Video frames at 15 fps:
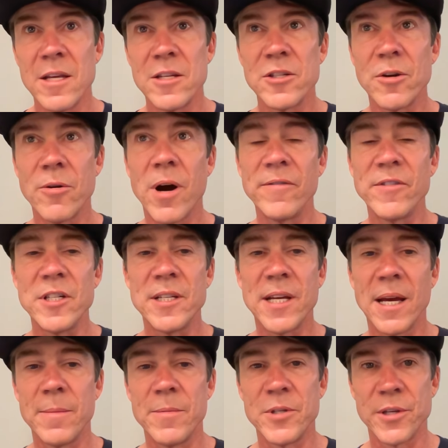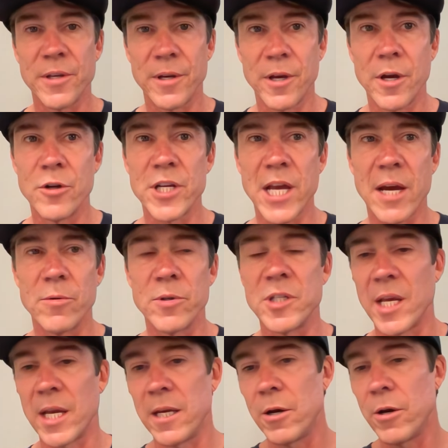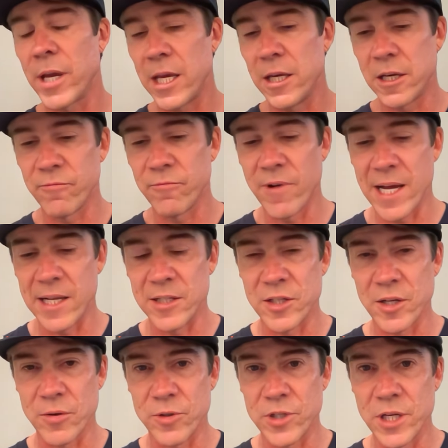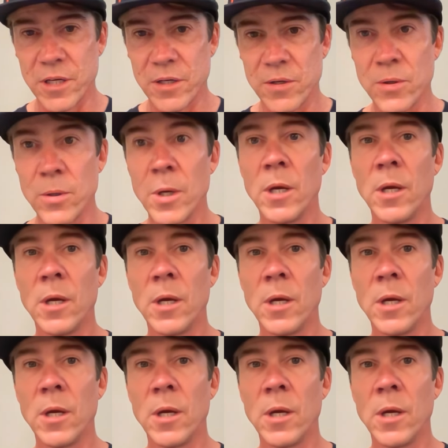So oftentimes Coach Cat will say, okay, you can ride zone two,